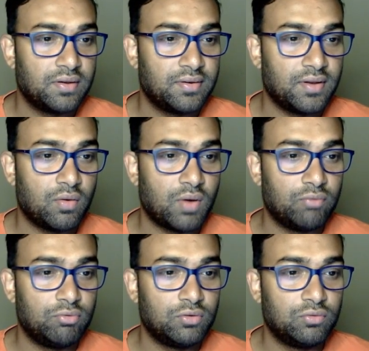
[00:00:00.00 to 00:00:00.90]
Now I
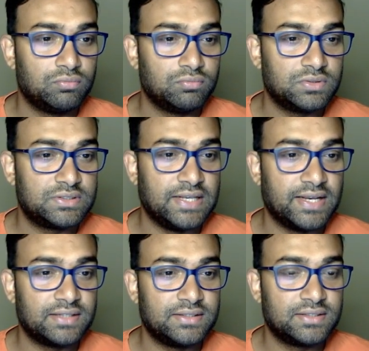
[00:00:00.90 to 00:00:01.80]
will
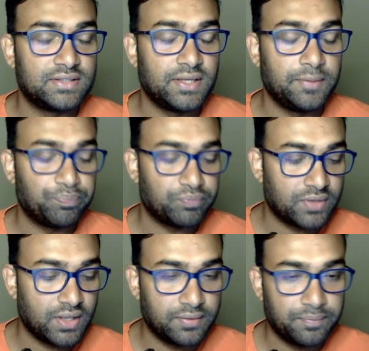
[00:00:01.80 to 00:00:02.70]
select this thing,
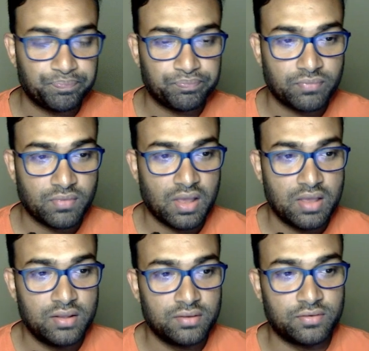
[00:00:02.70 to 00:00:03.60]
then
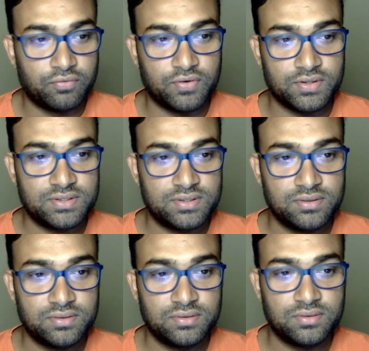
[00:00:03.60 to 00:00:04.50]
the first
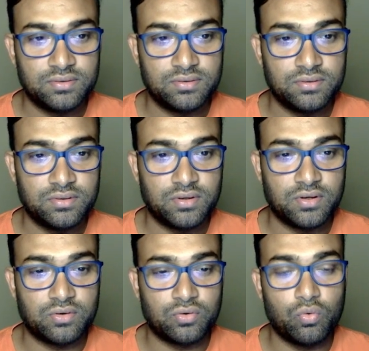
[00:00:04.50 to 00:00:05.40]

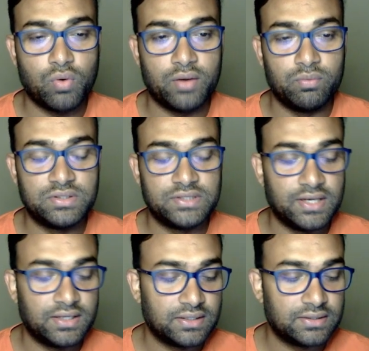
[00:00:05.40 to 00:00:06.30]
row I will
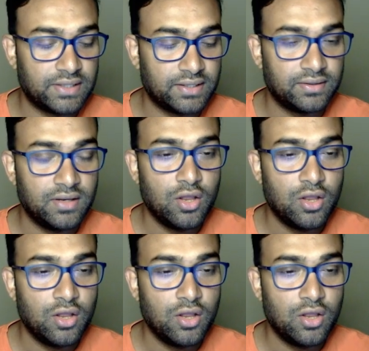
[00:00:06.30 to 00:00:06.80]
select, then